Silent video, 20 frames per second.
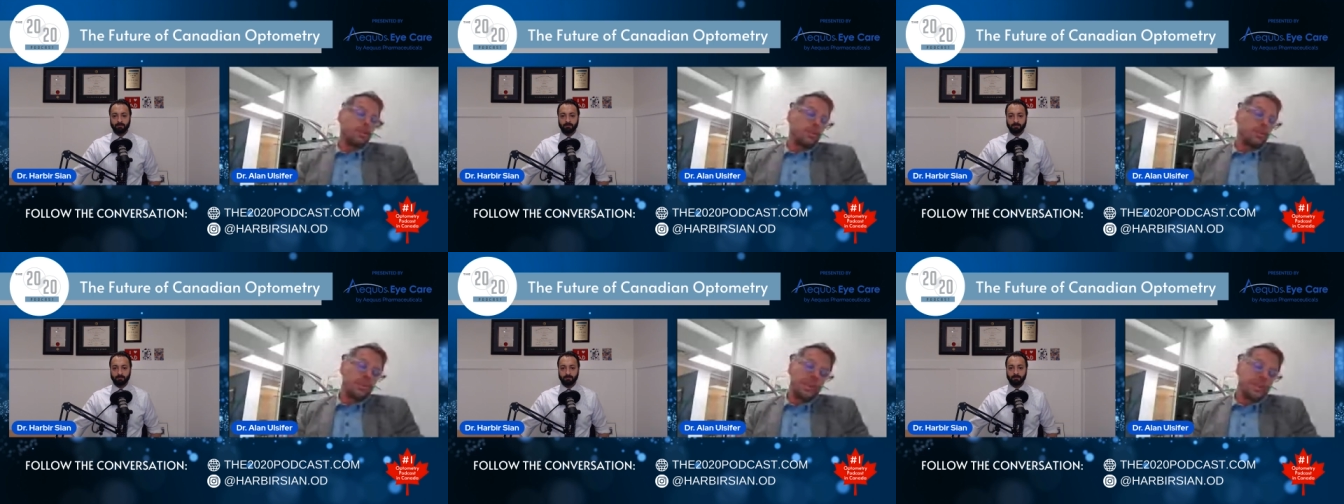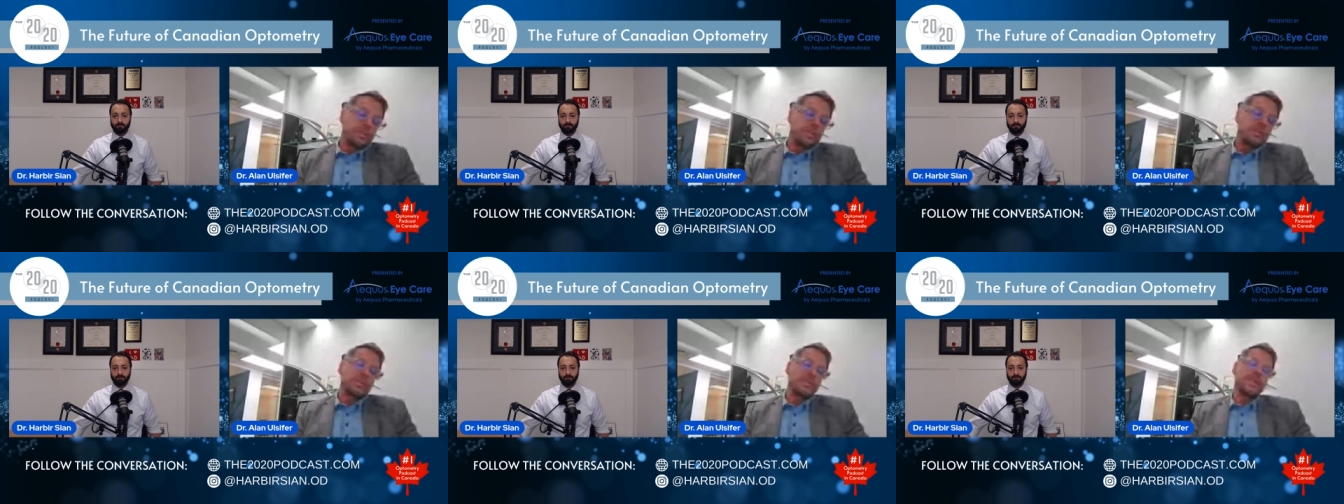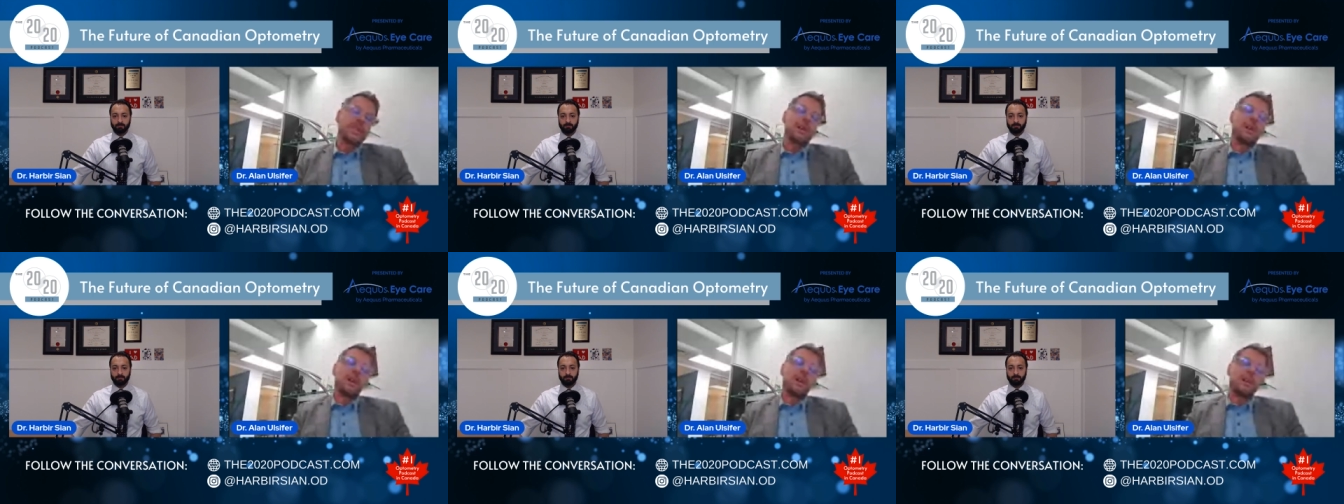This is
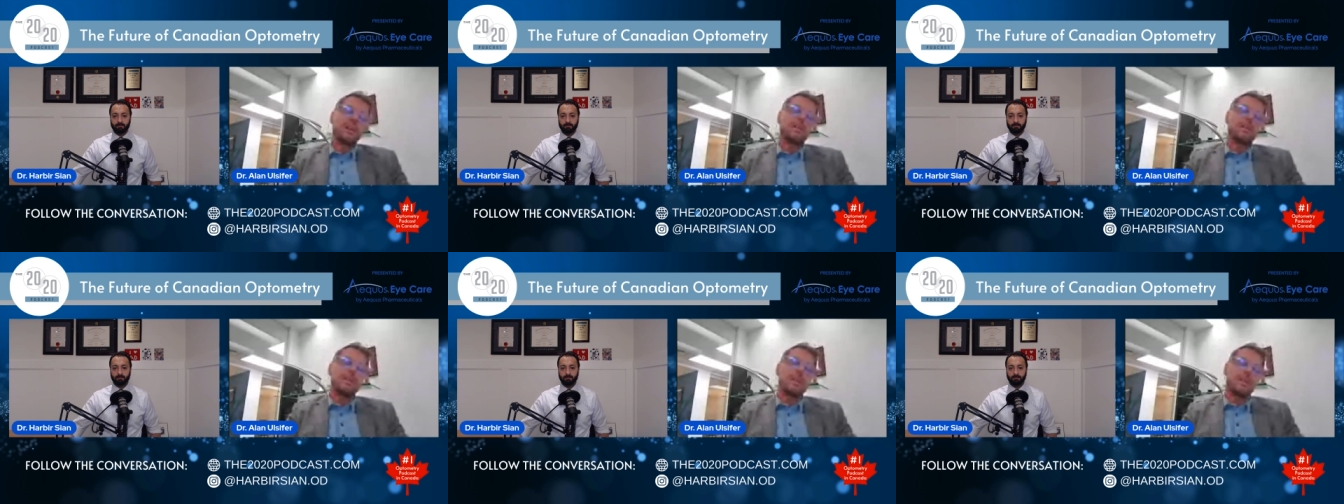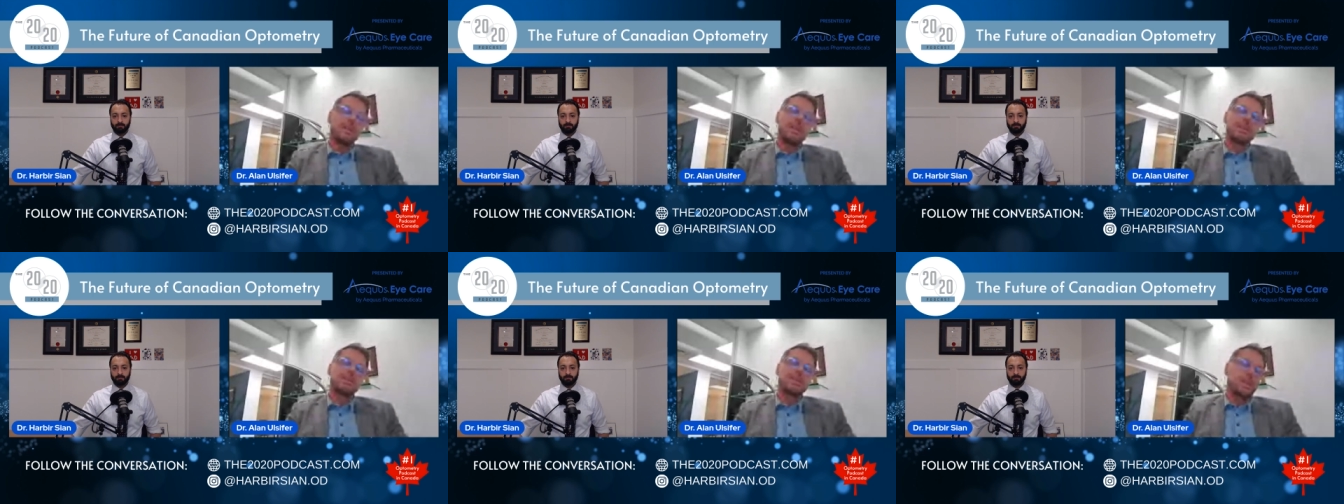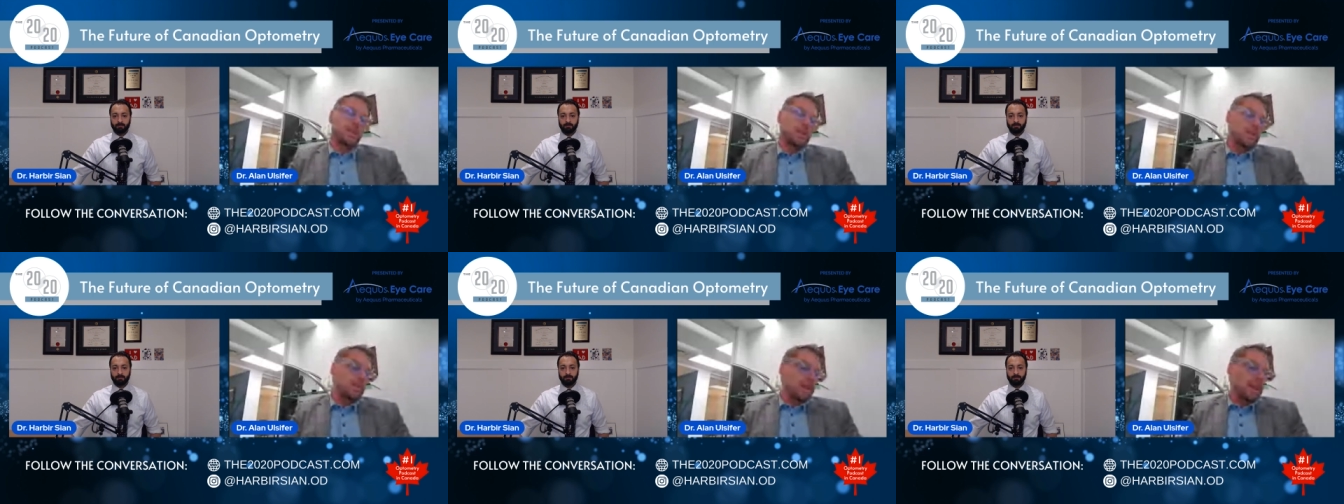the kind of thing that's
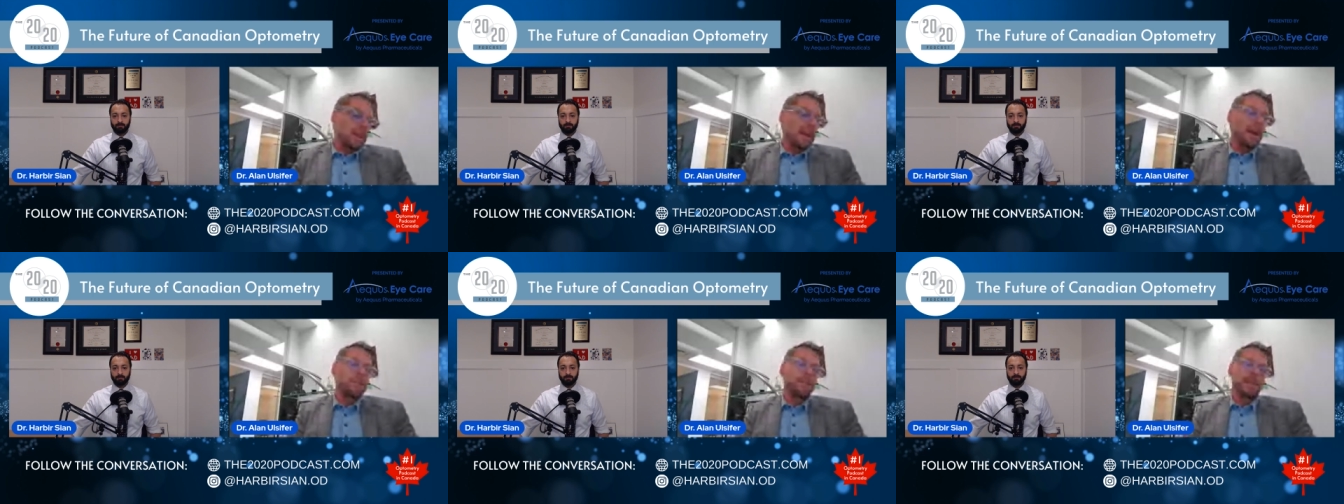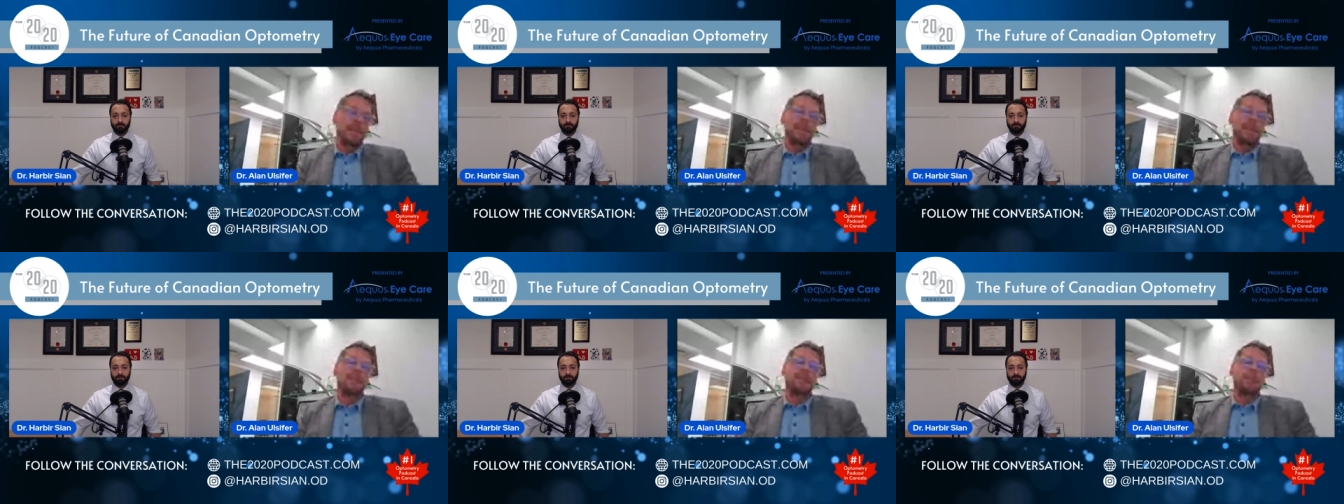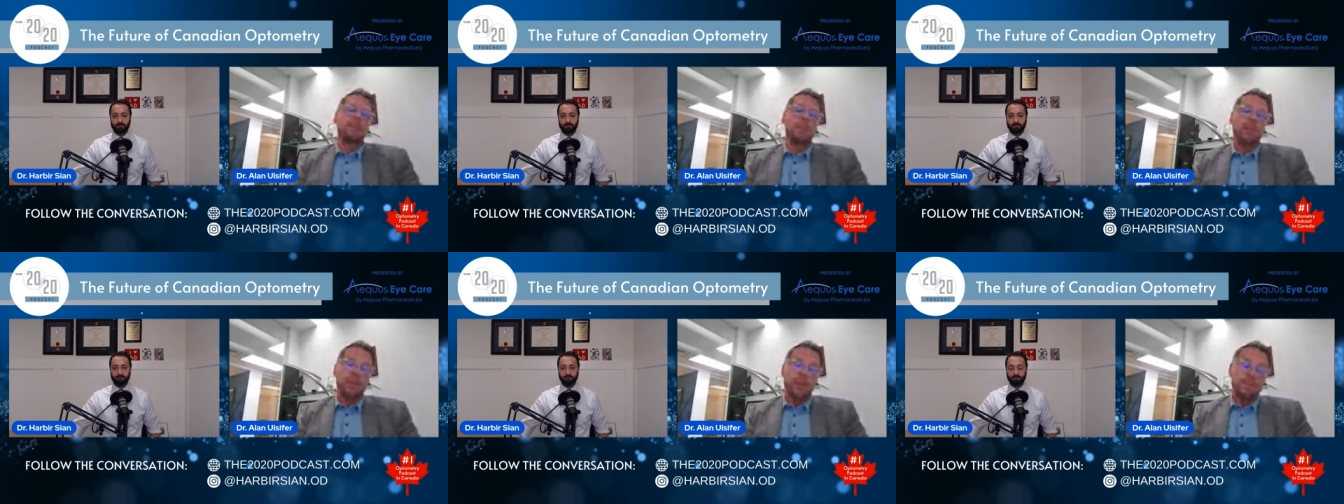going to be happening in the
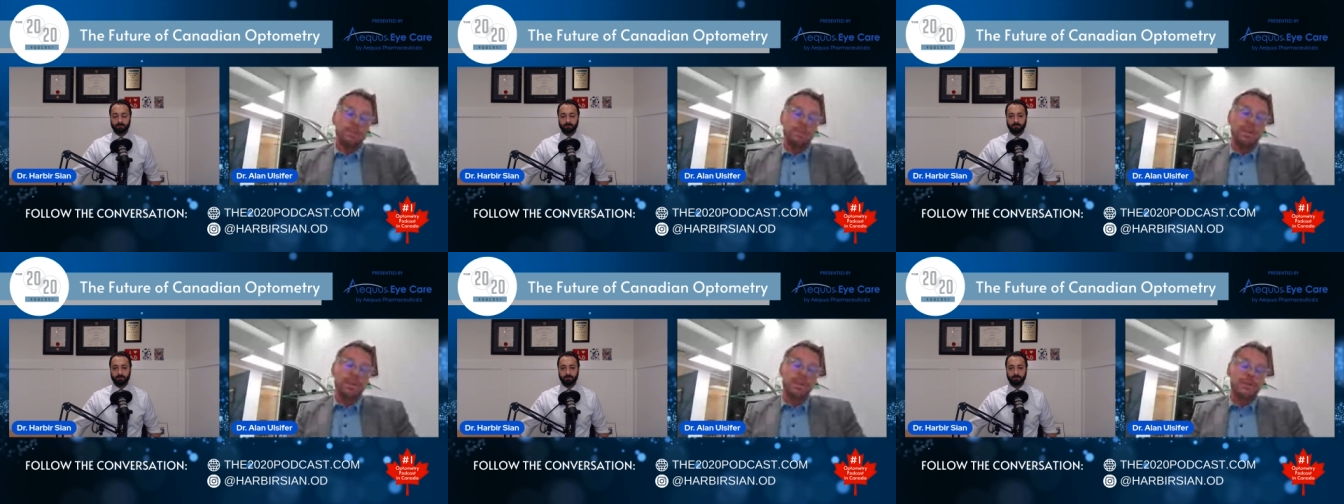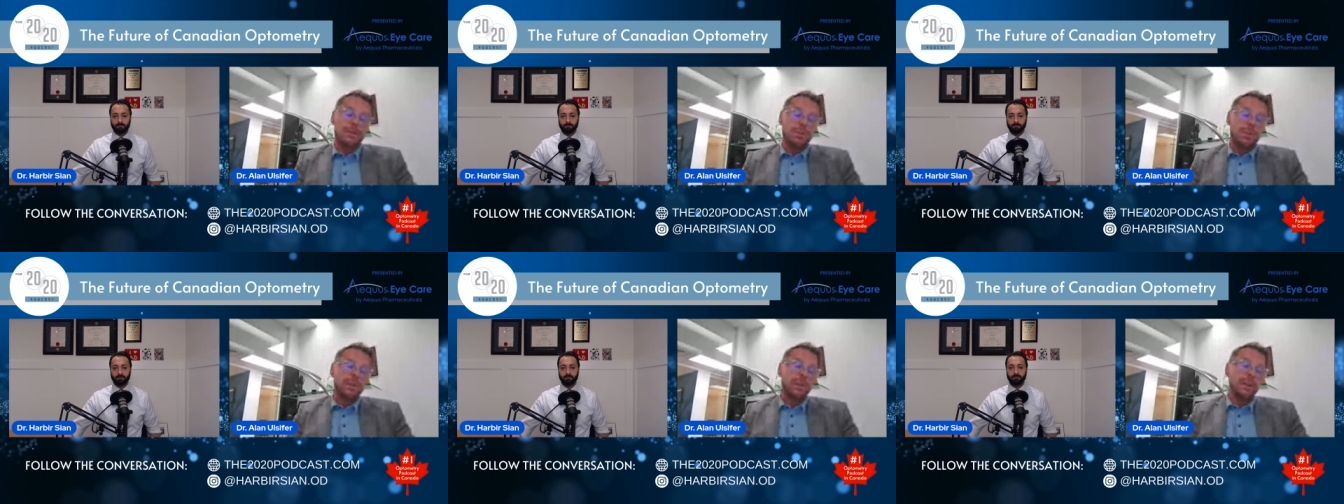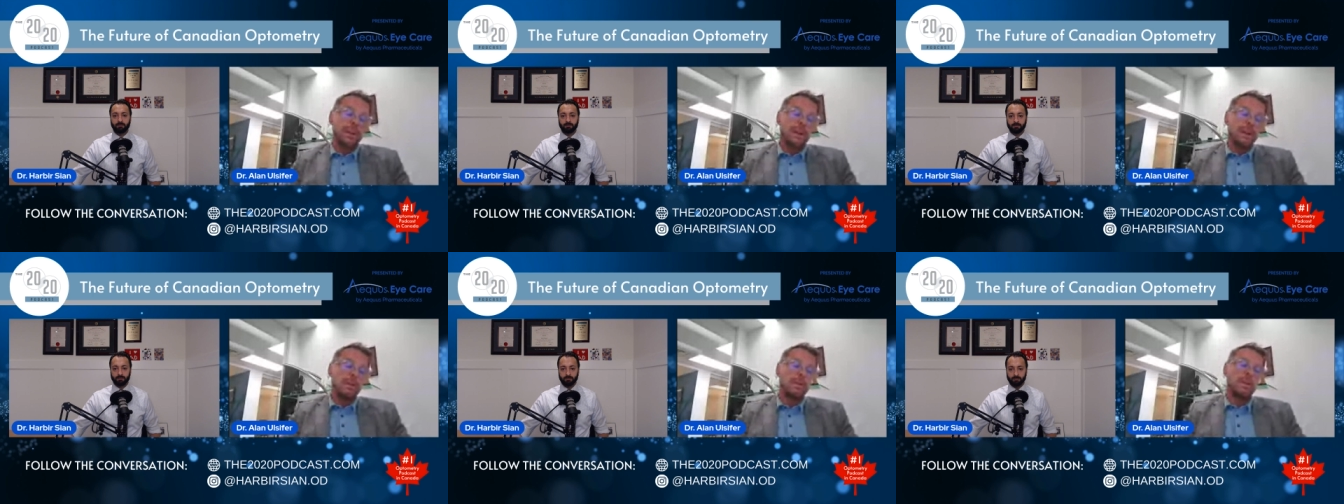marketplace right
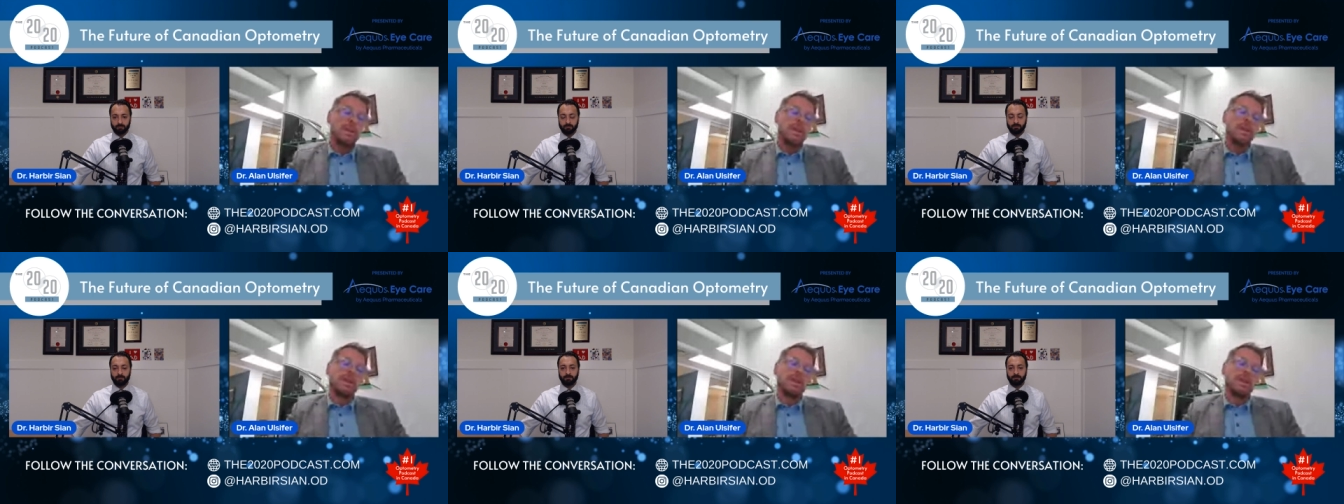now,